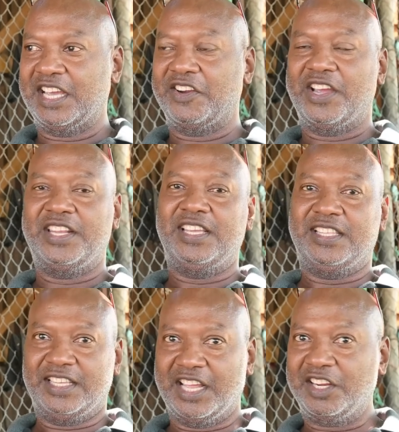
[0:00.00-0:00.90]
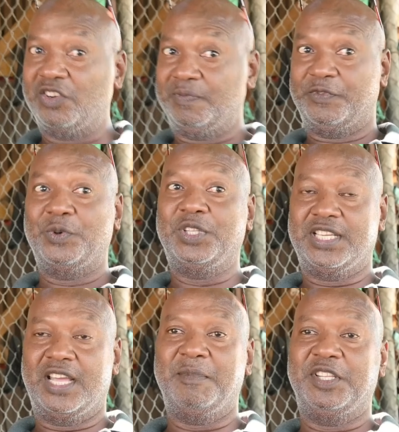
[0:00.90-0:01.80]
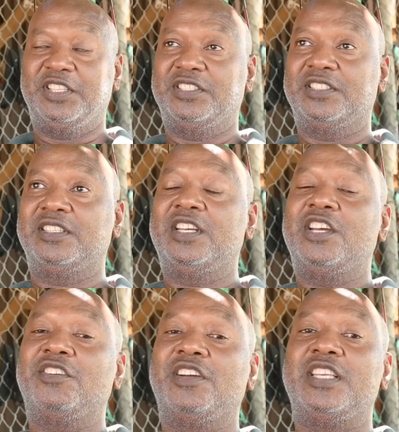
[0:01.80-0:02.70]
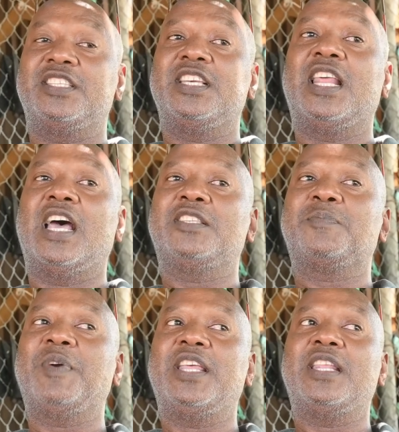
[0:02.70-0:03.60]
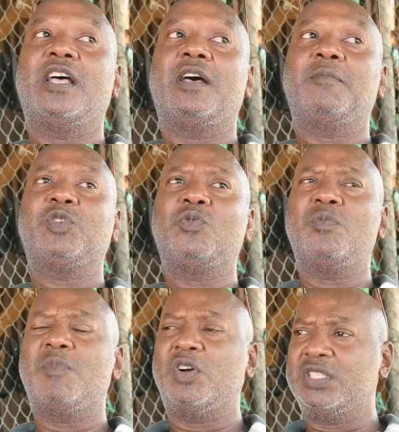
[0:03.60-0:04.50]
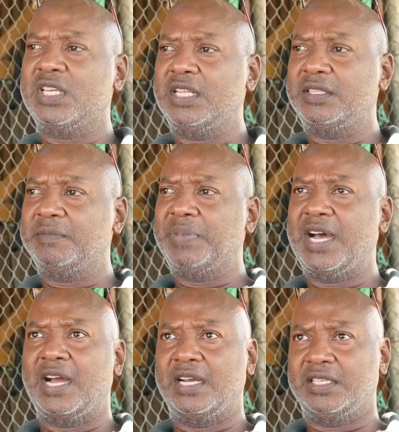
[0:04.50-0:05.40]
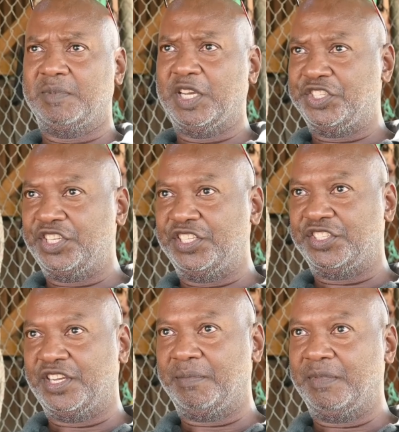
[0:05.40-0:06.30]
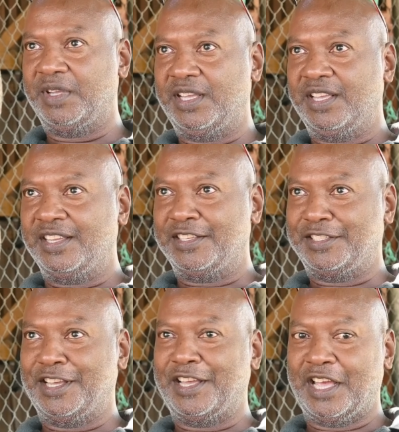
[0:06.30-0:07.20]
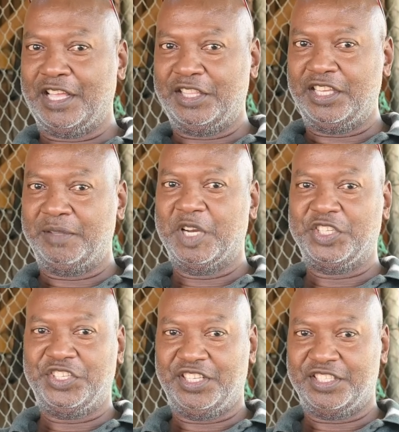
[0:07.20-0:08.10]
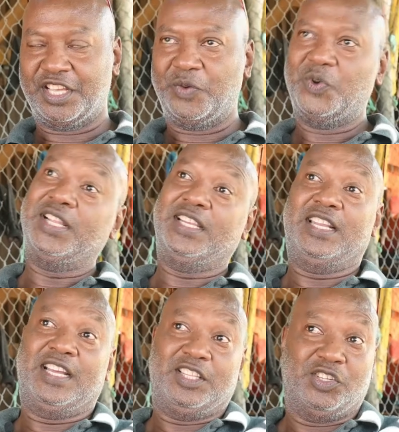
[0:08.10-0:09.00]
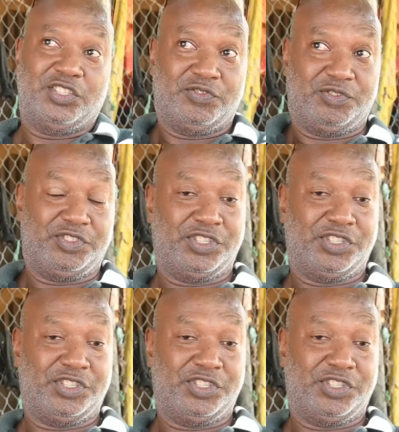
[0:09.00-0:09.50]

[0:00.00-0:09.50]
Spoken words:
Okay. I graduated and come full time into racing. I spent 2 months at Pang's machine shop because I did machinist and welding at Dunknown.